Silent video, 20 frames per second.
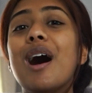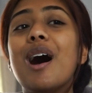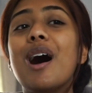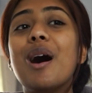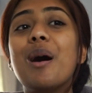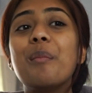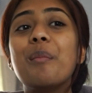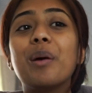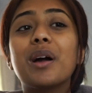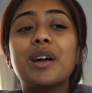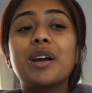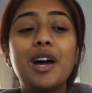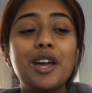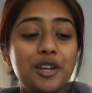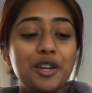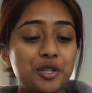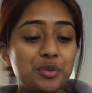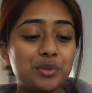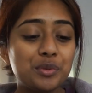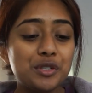but I
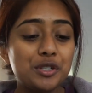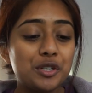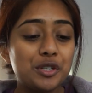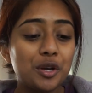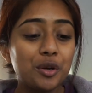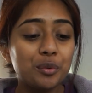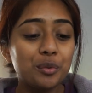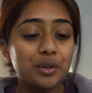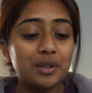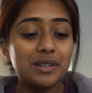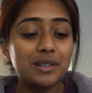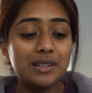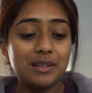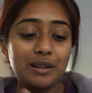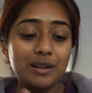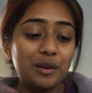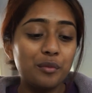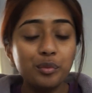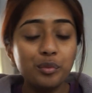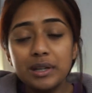kind of just want to show you what,
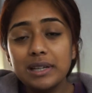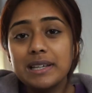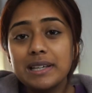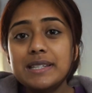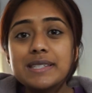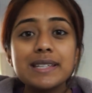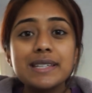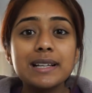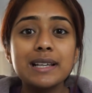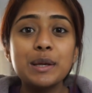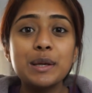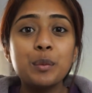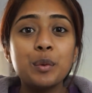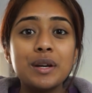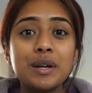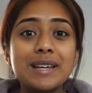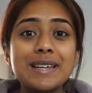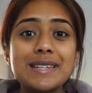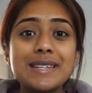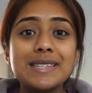like, realistically
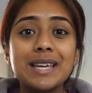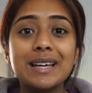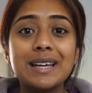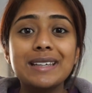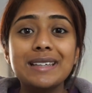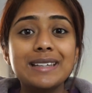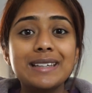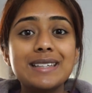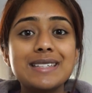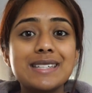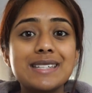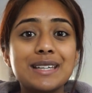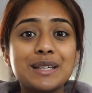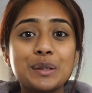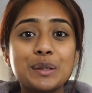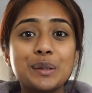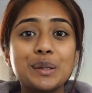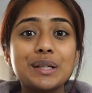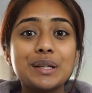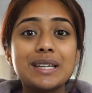what it is that I eat
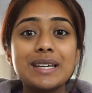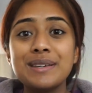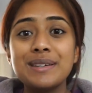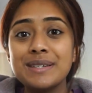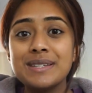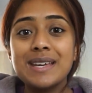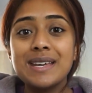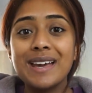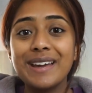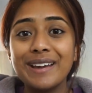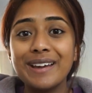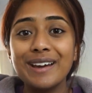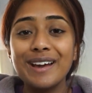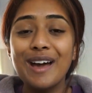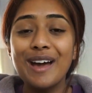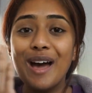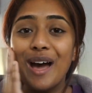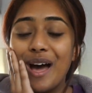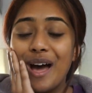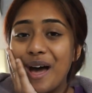and cook in a day,
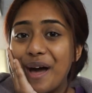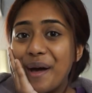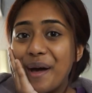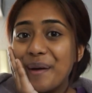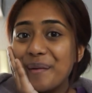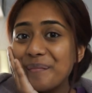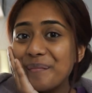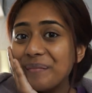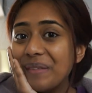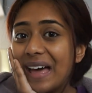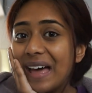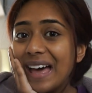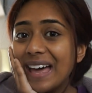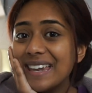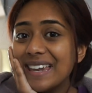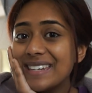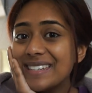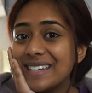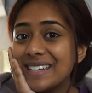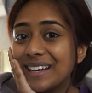
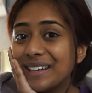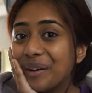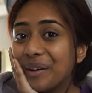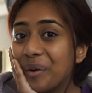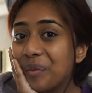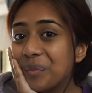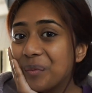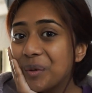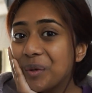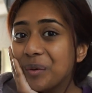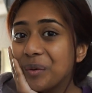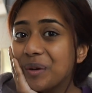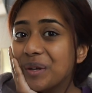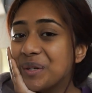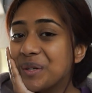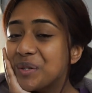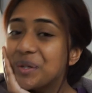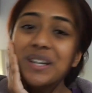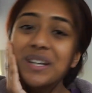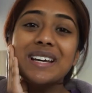and I hope you
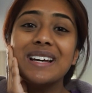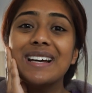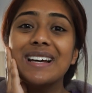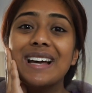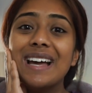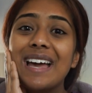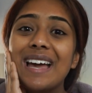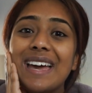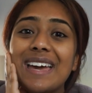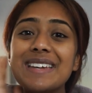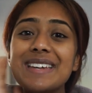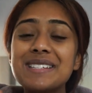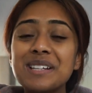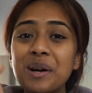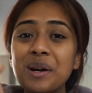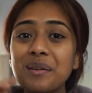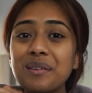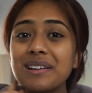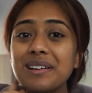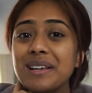enjoy it. It's
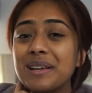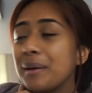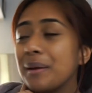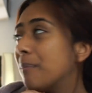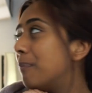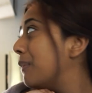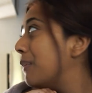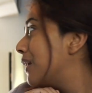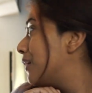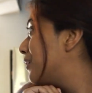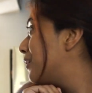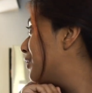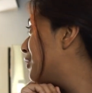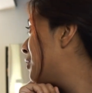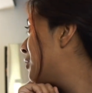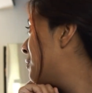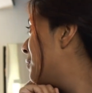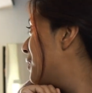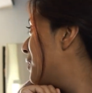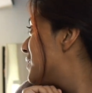currently
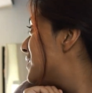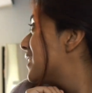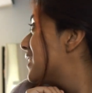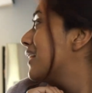about almost